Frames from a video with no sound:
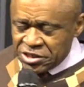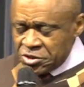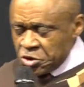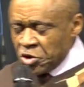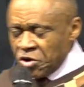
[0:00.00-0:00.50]

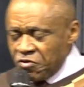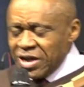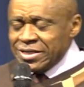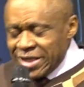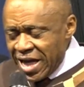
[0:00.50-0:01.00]

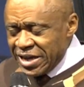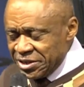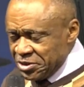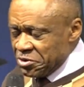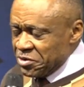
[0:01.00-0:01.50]
Jehovah,
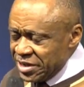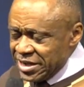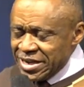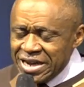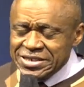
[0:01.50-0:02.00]
thank you.
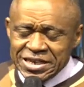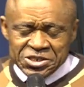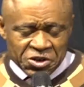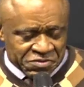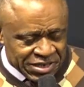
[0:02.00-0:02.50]

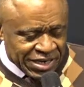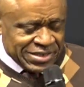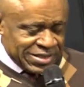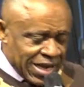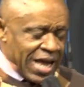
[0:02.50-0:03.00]
Ancient of
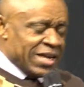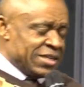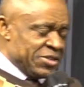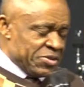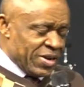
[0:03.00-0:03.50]
days,
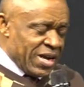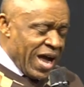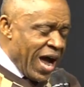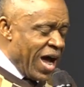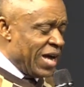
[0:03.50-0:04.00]
thank you.
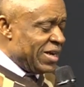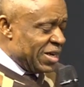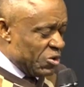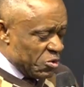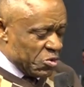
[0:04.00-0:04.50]

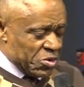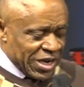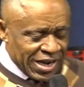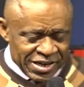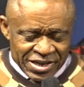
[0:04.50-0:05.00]

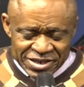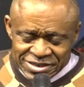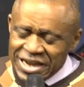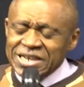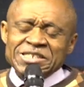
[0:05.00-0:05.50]
Hallelujah.
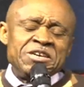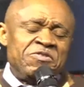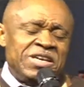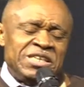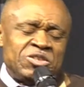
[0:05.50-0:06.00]

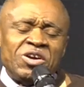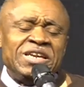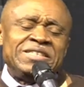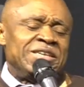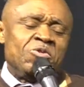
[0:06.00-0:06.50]
Thanksgiving is the
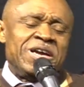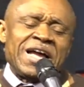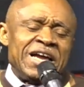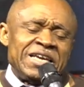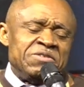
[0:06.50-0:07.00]
only thing we
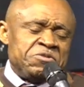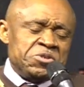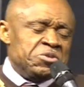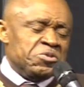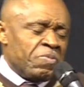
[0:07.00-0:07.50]
can give to
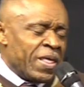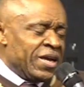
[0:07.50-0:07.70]
you.